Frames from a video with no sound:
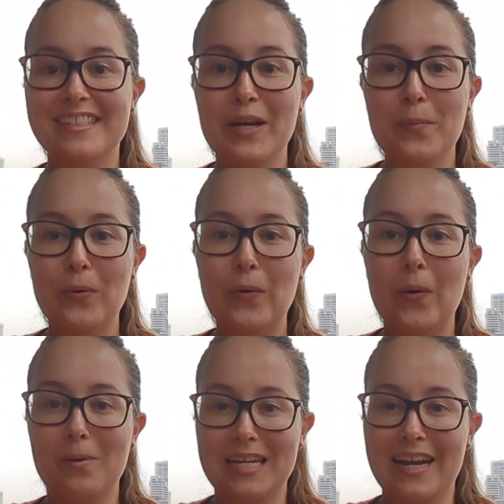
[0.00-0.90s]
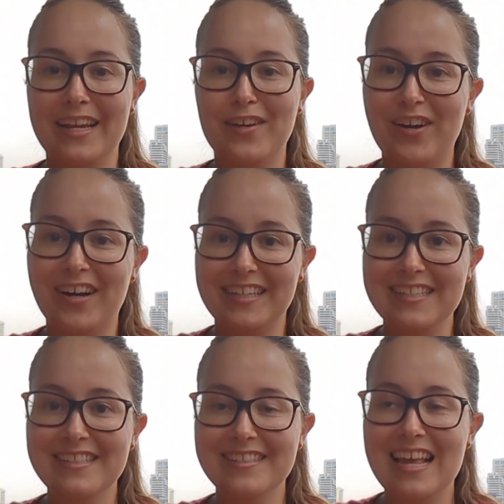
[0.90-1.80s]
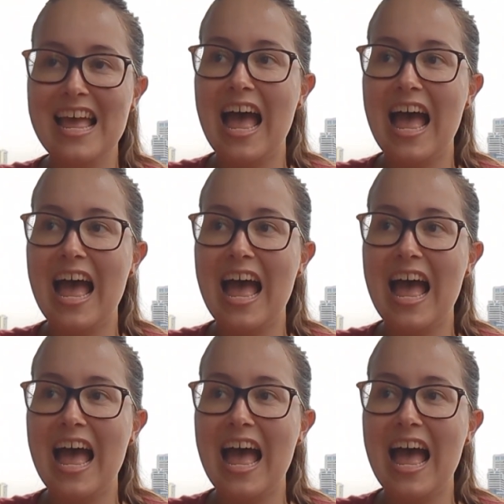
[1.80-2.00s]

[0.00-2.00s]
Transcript: Singapore Botanic Gardens,